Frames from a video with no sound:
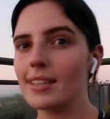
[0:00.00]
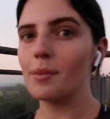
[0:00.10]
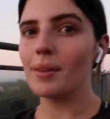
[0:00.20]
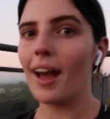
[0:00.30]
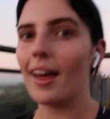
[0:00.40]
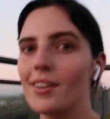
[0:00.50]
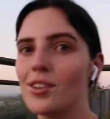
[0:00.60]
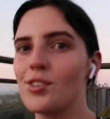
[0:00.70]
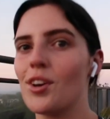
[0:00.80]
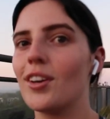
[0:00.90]
a little bit harder to
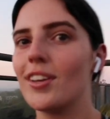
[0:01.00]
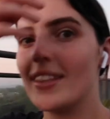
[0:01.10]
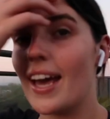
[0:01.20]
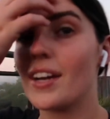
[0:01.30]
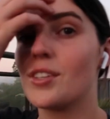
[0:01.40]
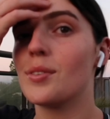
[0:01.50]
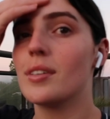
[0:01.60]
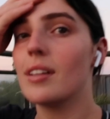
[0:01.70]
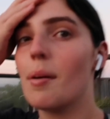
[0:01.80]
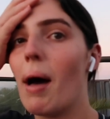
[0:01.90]
show you the
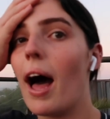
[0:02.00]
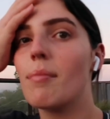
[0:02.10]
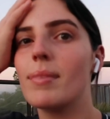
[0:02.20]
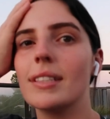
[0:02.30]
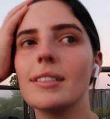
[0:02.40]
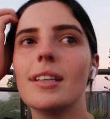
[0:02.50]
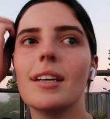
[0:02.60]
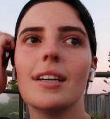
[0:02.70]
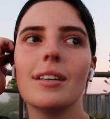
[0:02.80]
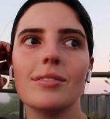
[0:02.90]
actual apartment
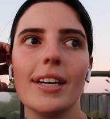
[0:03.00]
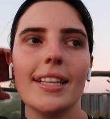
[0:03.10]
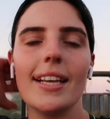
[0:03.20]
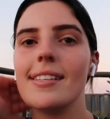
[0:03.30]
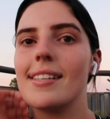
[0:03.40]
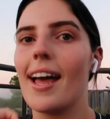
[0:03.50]
when there's